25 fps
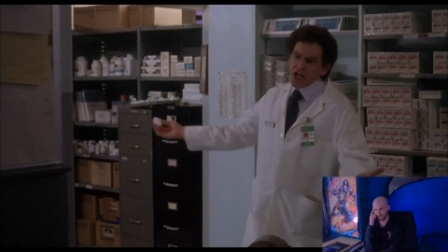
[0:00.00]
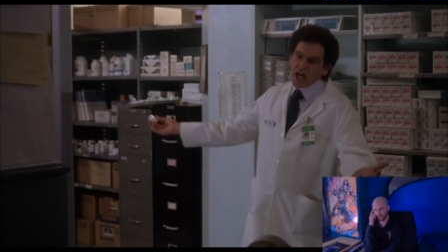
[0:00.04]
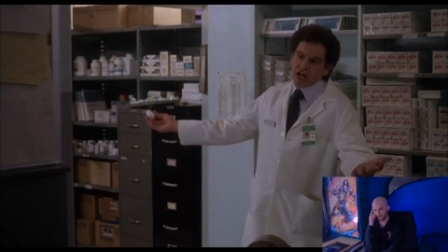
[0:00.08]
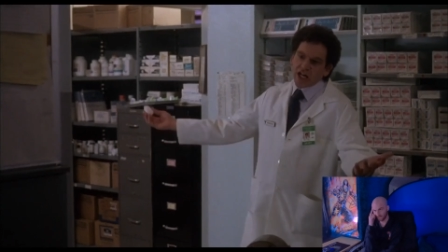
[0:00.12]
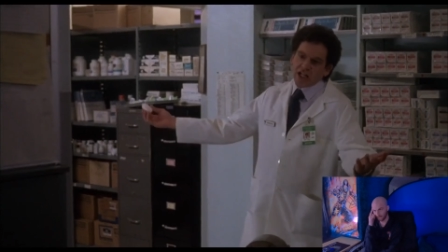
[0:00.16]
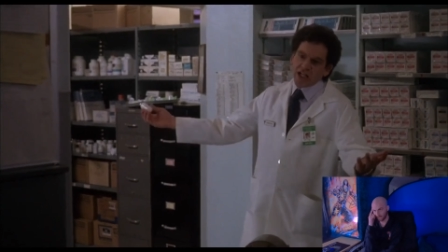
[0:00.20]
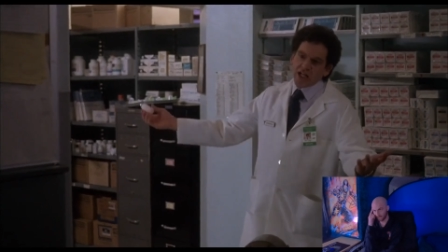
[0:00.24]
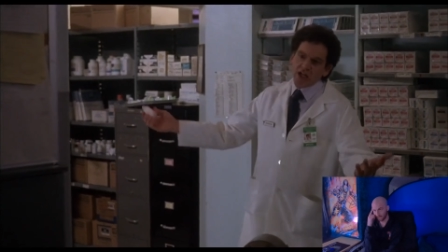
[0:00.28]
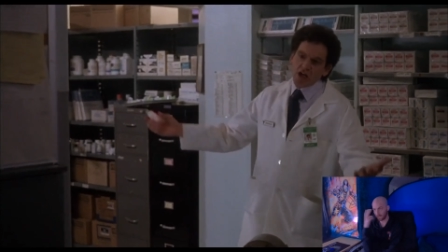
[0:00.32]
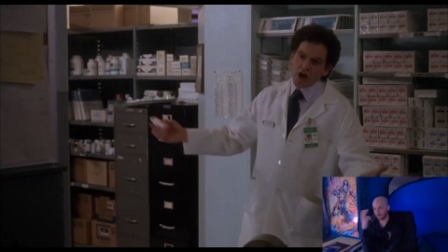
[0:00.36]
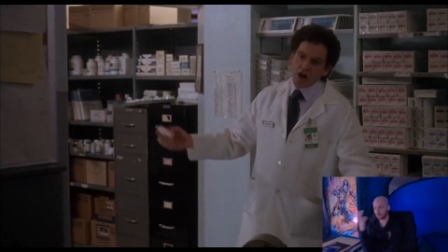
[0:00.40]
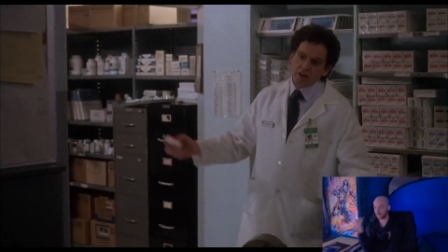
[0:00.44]

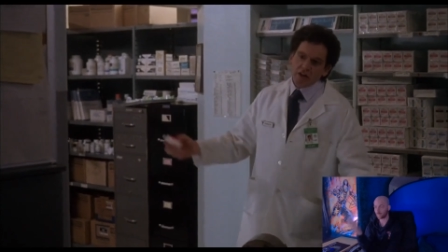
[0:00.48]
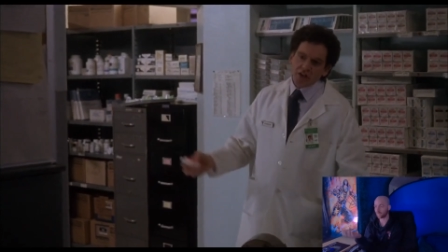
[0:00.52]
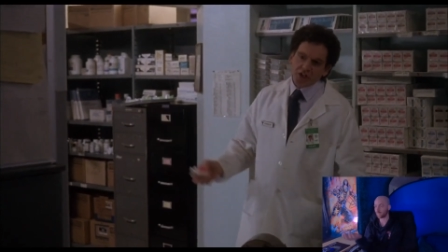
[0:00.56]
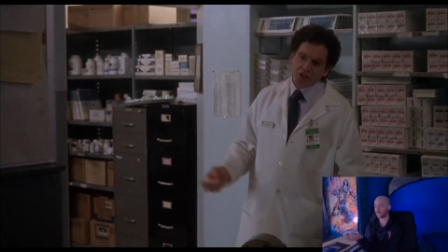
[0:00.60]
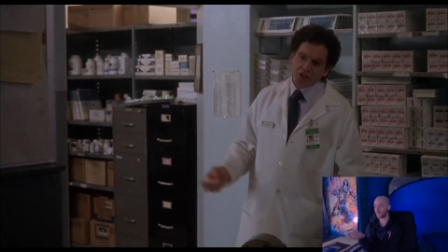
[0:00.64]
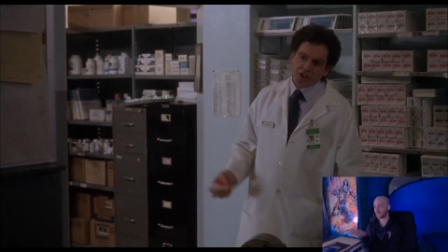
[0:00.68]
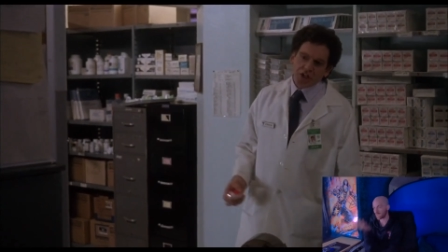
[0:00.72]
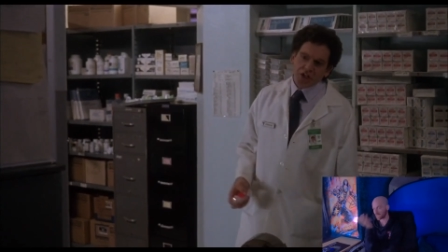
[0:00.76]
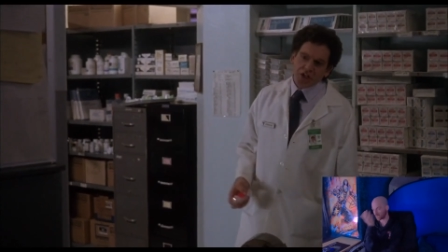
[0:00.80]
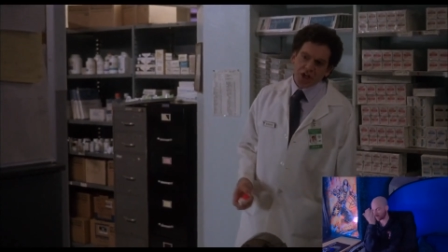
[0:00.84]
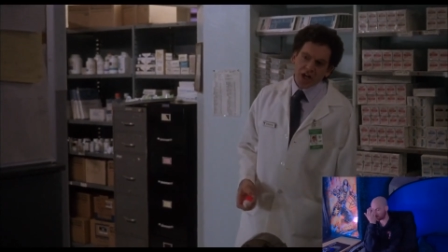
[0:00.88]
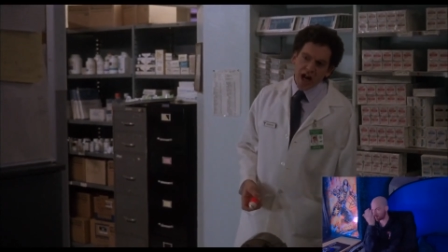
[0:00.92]
like you had the
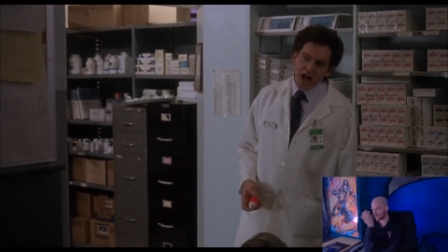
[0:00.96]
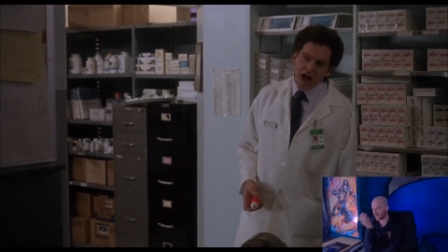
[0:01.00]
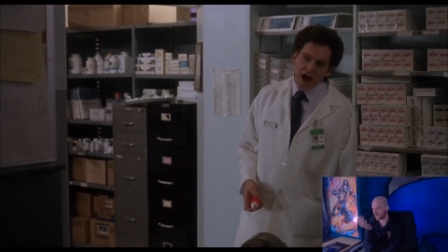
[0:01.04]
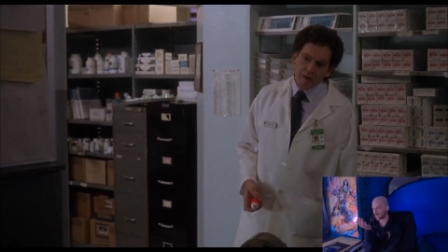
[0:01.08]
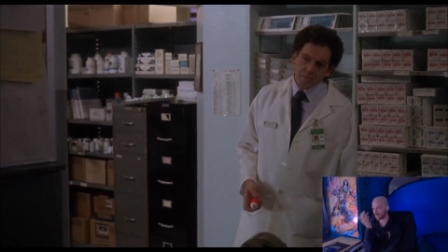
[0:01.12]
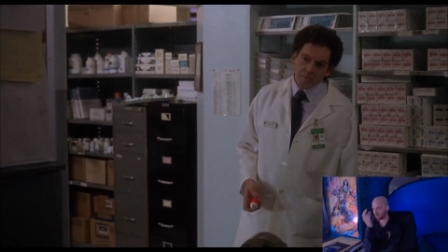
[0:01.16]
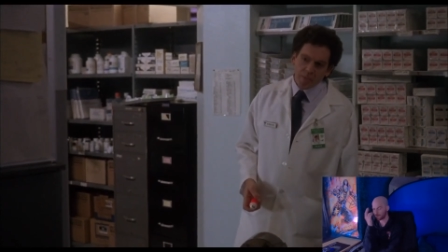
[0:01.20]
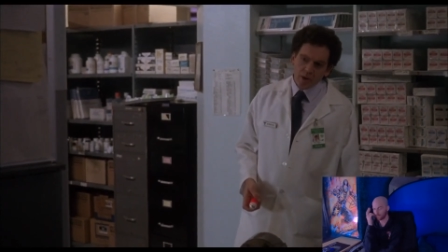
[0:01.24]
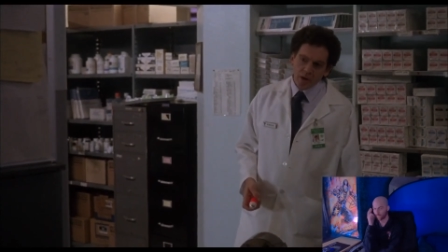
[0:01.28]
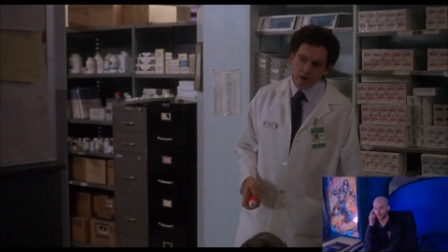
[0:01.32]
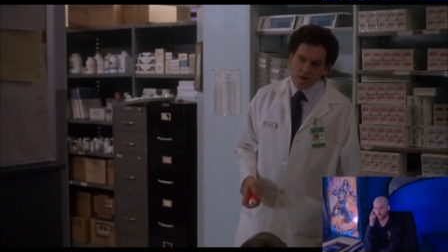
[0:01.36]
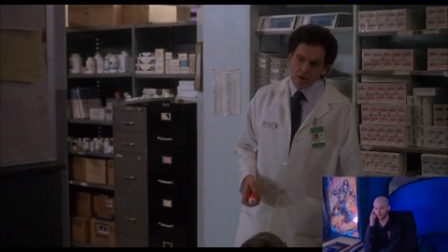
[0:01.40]
flashback
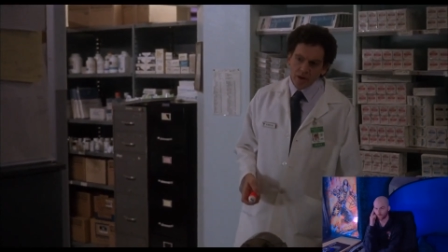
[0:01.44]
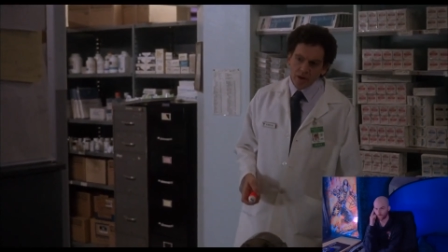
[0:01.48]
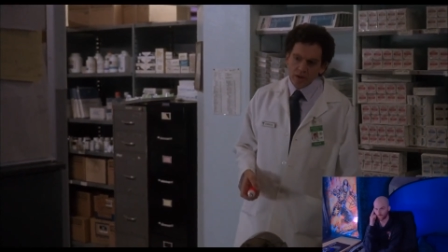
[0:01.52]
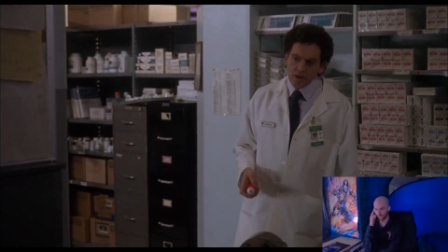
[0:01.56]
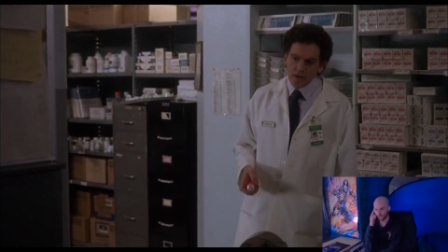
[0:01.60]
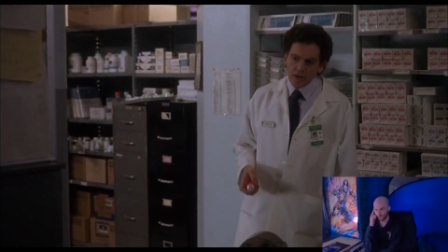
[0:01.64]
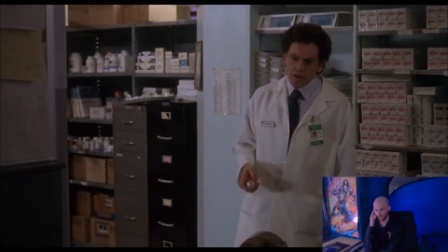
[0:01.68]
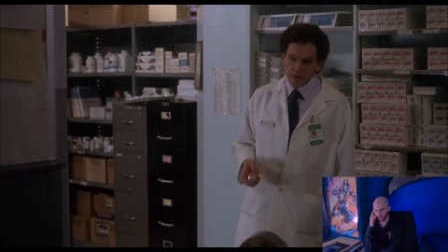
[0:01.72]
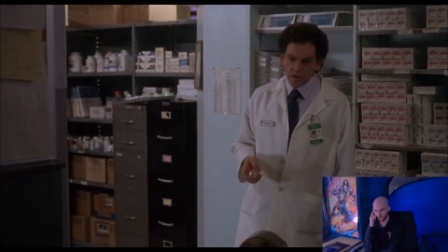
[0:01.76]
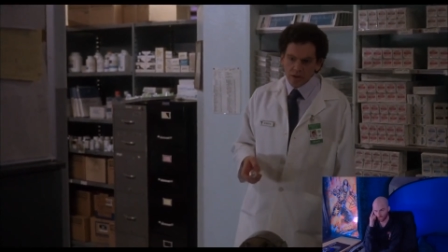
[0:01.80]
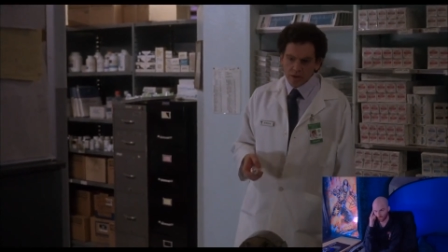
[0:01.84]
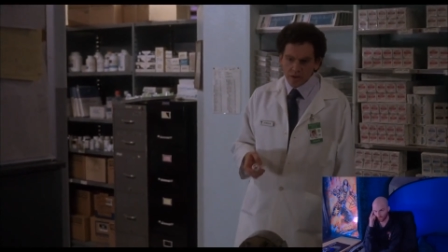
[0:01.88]
of everyone
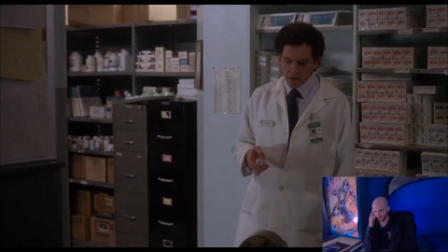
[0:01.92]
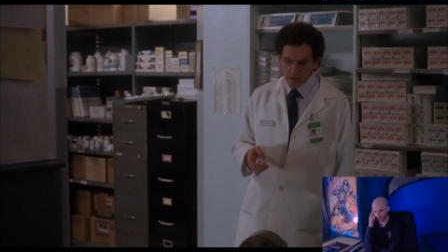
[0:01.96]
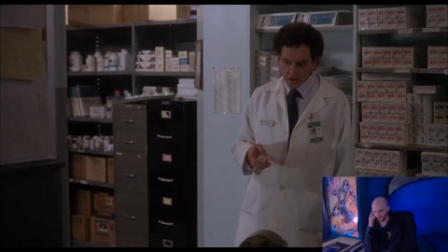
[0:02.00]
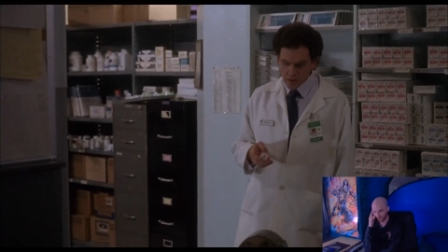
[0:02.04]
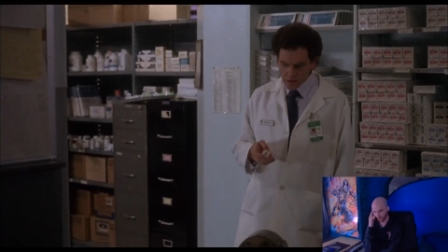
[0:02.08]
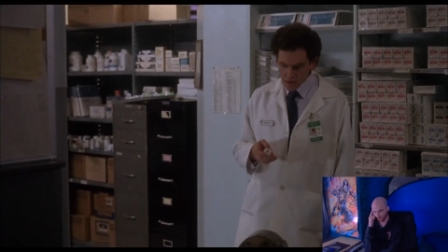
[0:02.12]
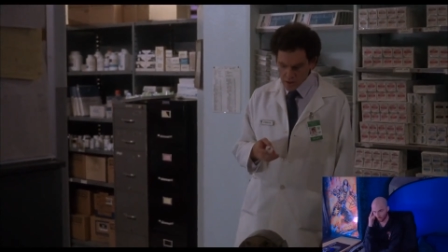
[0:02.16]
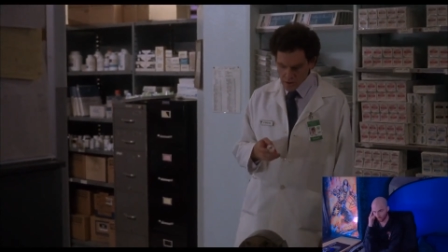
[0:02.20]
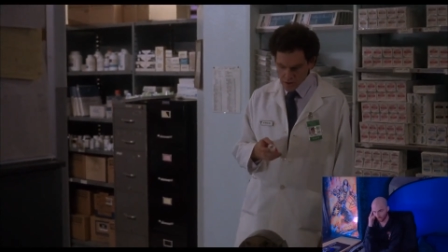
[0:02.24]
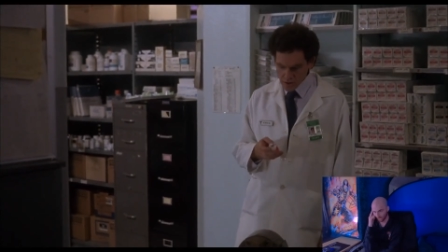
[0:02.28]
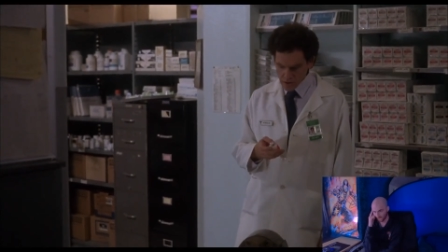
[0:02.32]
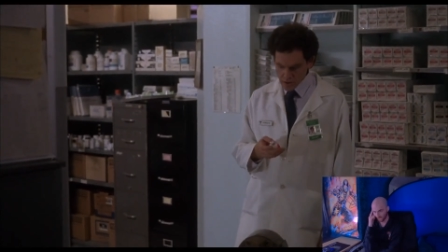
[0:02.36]
taking it.
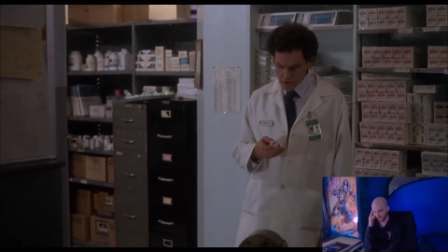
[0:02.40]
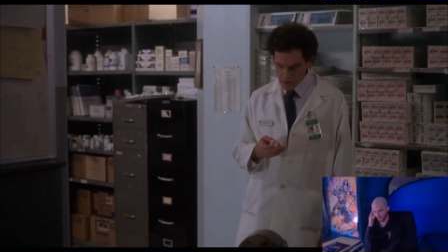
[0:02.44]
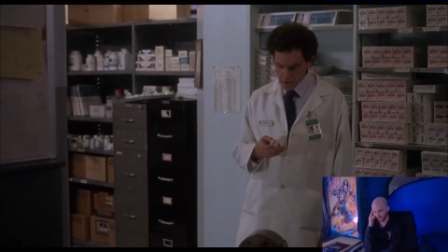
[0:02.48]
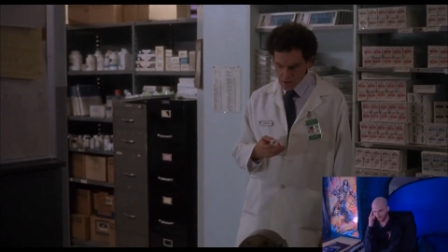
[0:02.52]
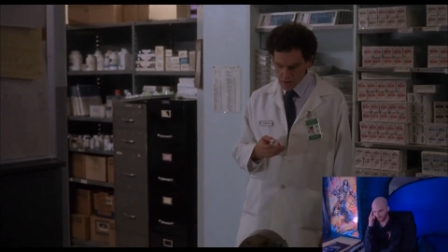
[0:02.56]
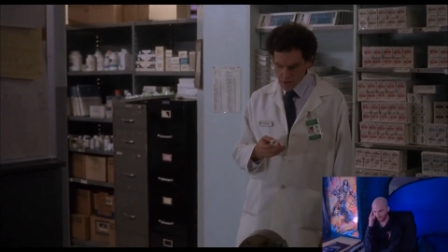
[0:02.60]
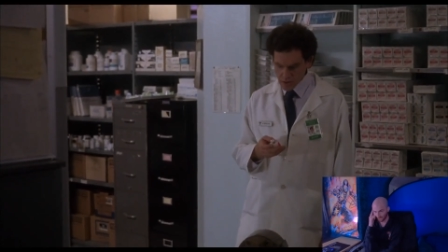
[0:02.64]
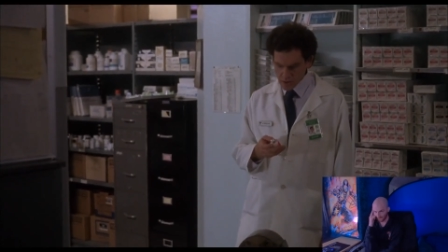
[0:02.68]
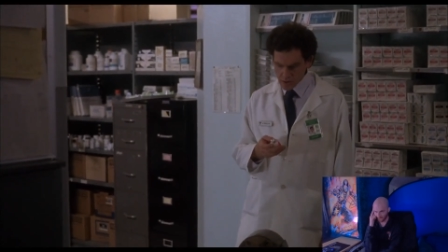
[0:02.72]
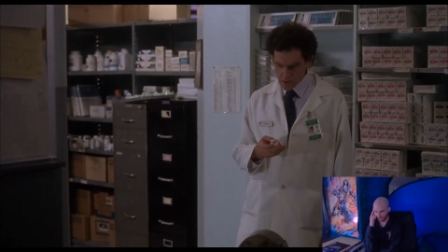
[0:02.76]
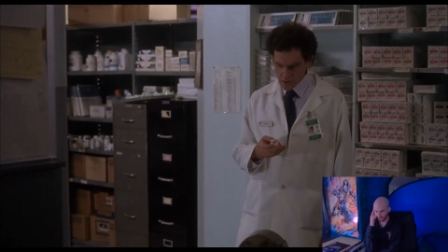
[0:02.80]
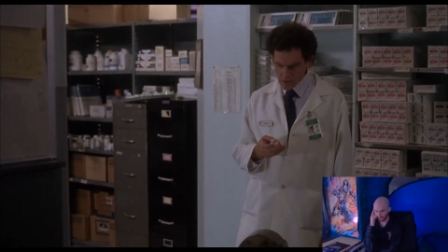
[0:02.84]
So it's just
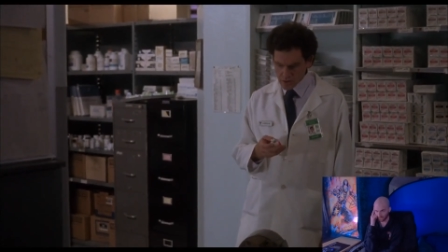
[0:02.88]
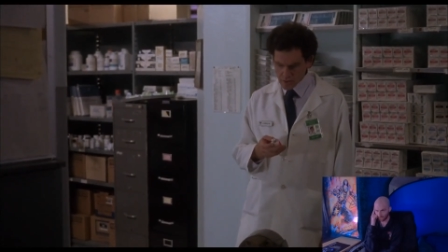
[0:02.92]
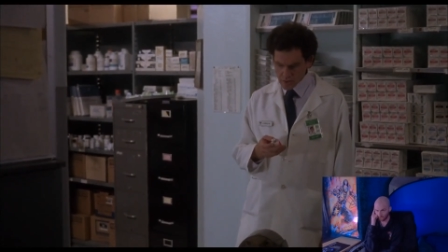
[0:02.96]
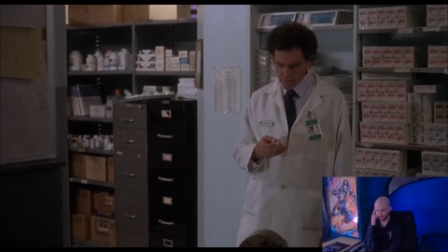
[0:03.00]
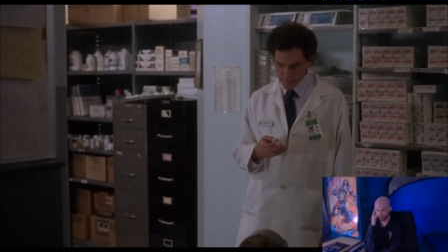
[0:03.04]
like an anti